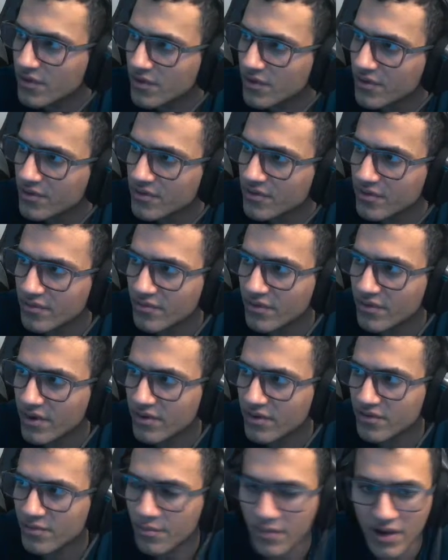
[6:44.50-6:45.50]
is
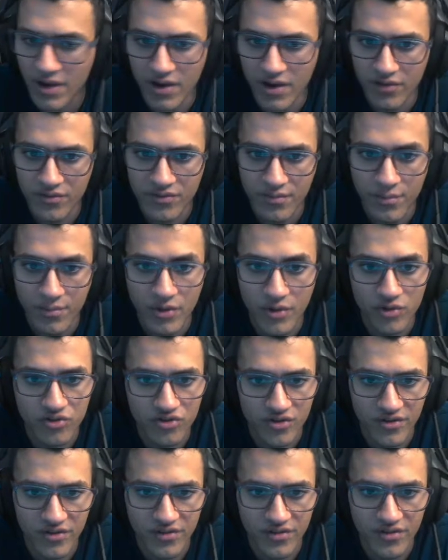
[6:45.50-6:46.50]
event mouse
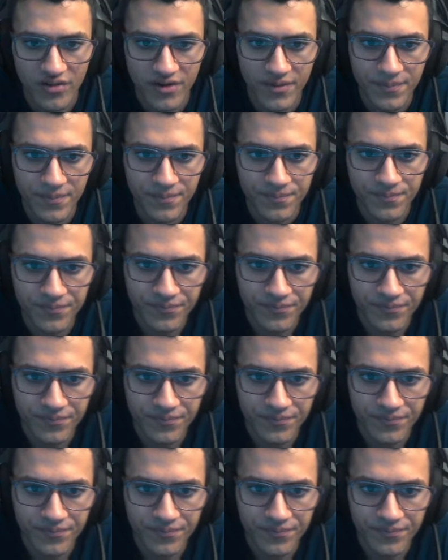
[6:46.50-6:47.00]
motion, sorry.